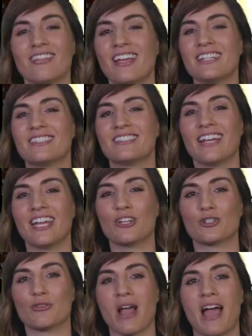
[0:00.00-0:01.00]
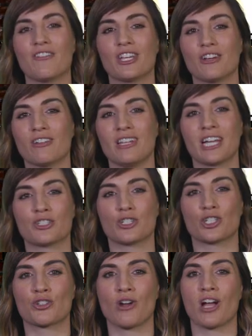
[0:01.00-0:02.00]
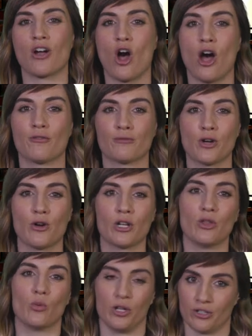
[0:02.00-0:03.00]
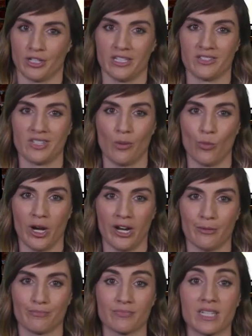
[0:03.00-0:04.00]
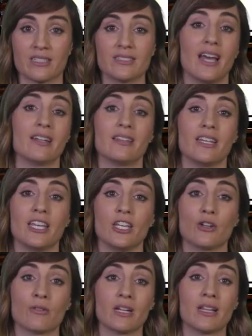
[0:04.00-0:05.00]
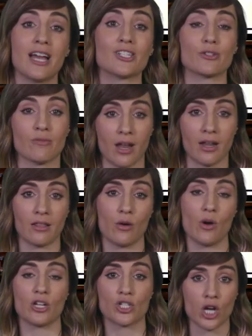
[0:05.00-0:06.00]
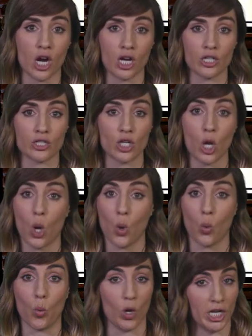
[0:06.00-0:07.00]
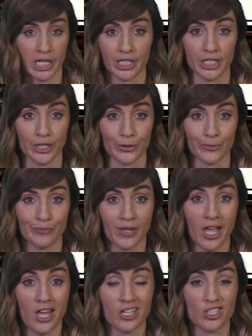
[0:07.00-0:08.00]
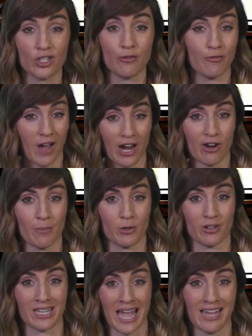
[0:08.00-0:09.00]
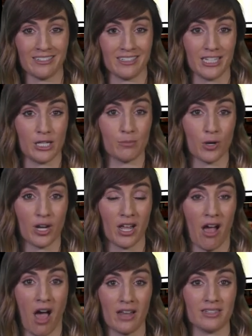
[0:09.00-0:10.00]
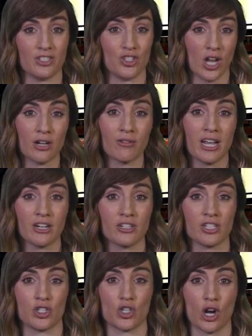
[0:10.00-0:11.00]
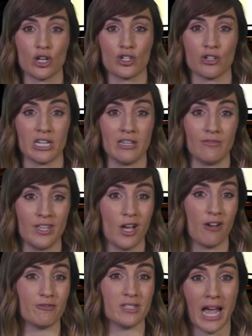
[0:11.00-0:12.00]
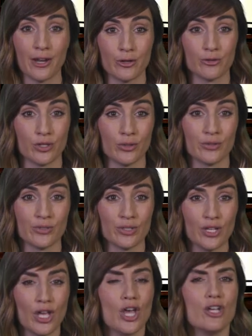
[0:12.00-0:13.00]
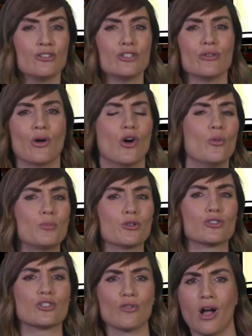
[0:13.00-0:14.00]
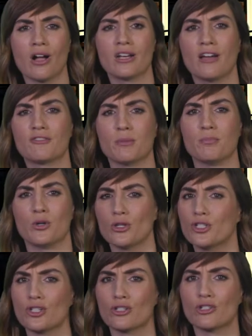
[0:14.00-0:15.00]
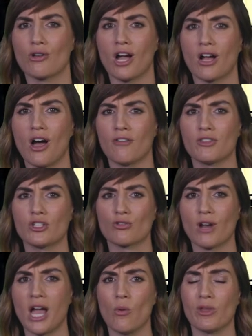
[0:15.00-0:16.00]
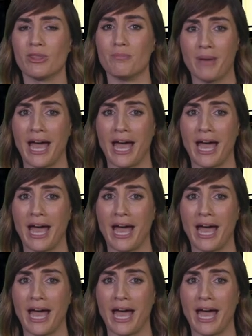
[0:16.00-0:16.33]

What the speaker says: Let's say you're driving your electric truck off-road in the wilderness somewhere. Suddenly, you realize you're running low on charge. What do? Do you fire up your gasoline-burning Honda generator to charge your EV off dino juice? Do you hope you're strong enough to push your truck off the trail when the